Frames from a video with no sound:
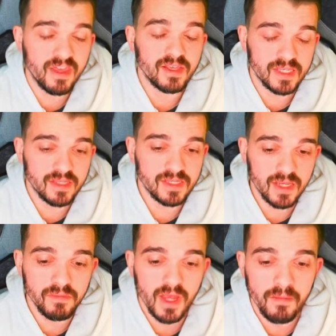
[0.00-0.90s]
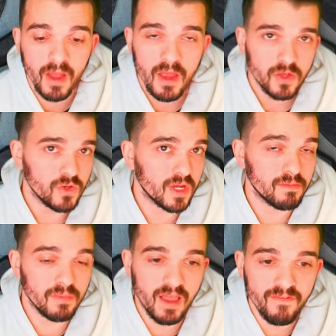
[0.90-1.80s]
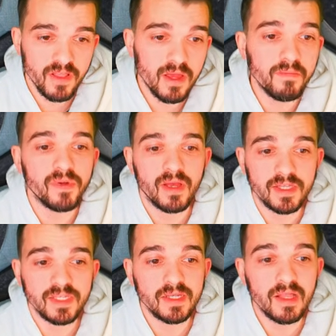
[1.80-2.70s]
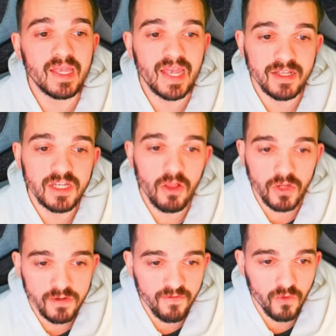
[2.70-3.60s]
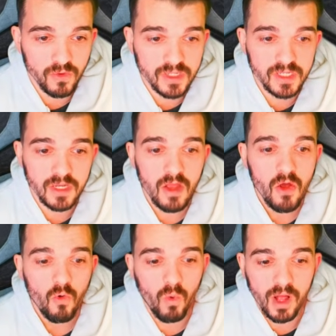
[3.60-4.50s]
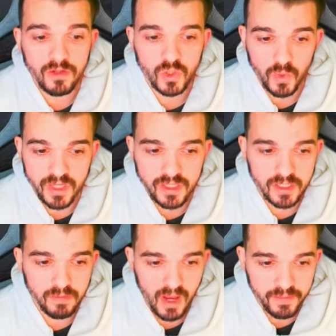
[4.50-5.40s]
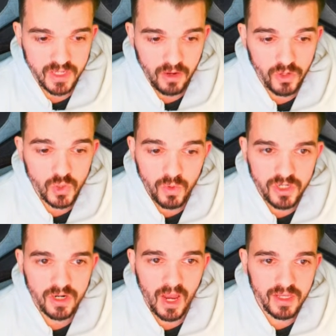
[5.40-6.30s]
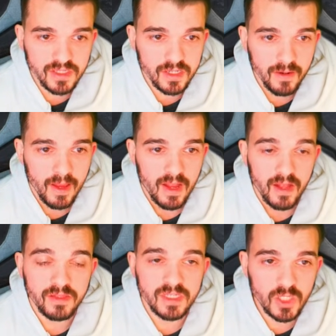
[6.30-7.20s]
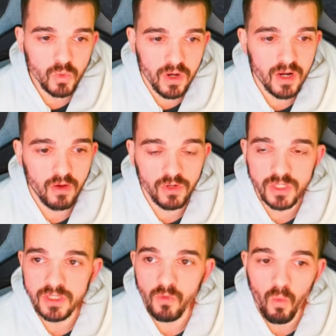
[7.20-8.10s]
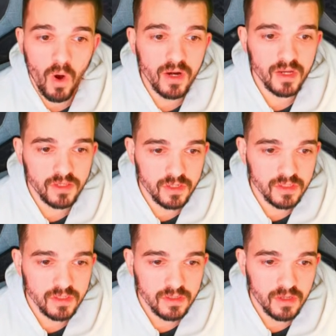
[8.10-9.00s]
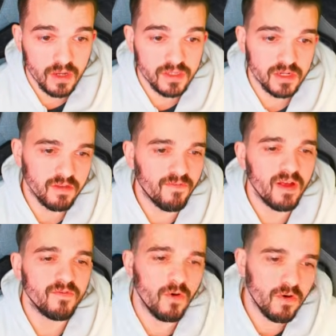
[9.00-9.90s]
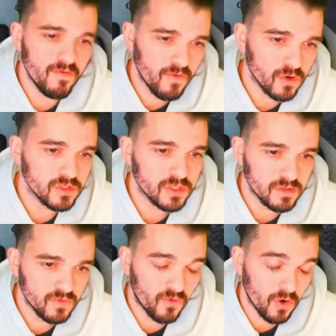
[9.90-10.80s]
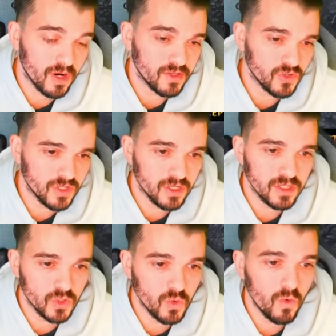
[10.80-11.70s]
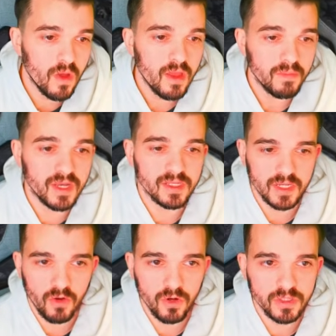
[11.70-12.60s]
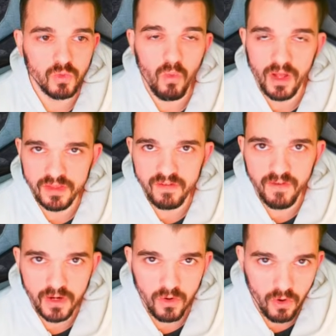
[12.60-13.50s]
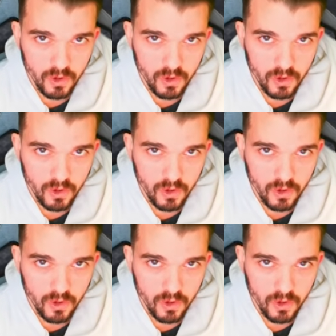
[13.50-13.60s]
things at the same time. You can level up and still get a lot of currency while doing these maps. I got 218 and this one I got 135 or 432 because I got one divine